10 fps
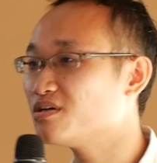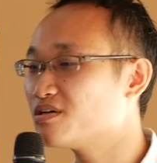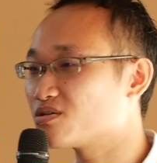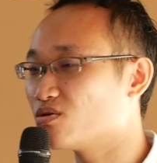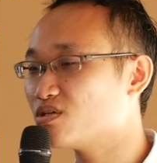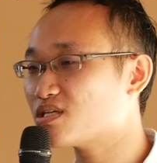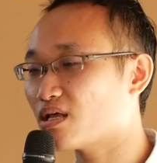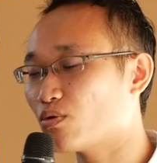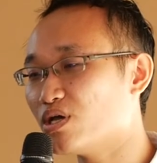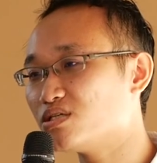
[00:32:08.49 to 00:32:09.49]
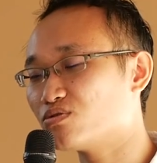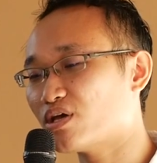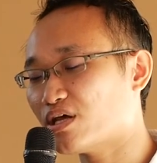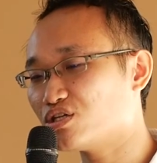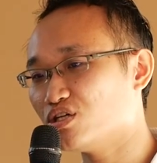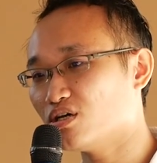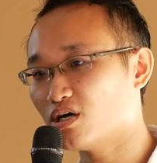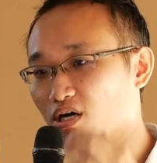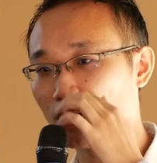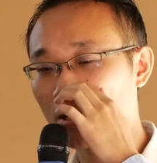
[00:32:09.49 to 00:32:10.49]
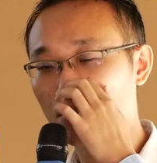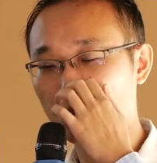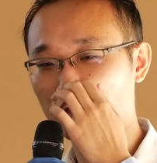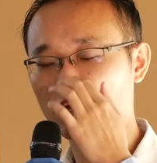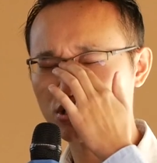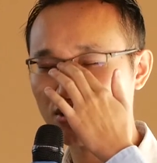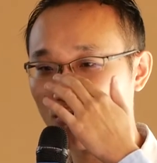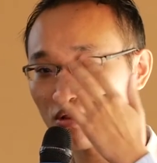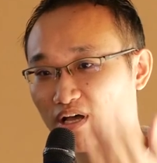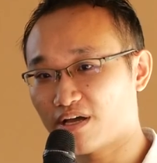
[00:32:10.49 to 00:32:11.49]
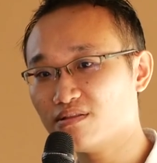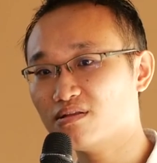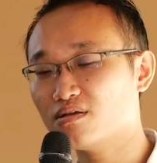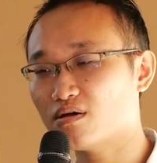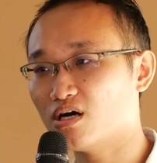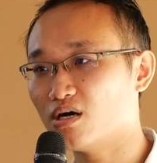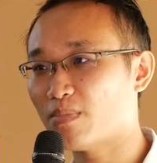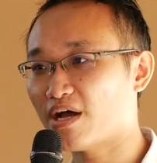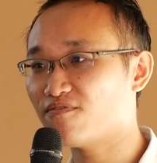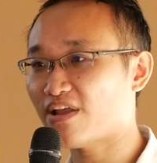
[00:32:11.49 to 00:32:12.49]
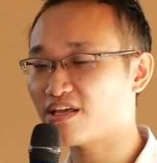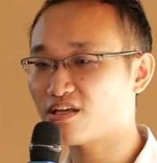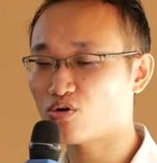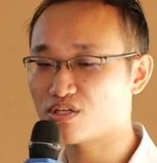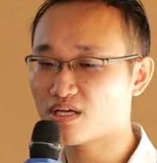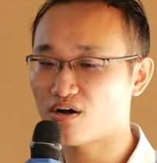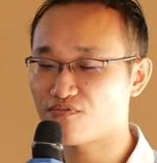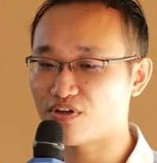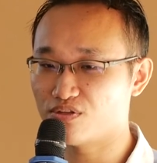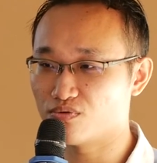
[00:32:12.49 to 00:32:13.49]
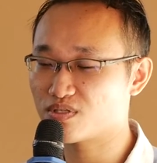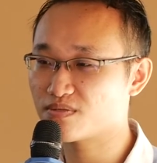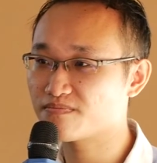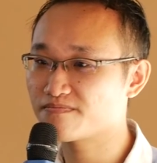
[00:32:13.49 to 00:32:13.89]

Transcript: So these are the ways you can actually protect yourself online by flagging all these kind of fake news.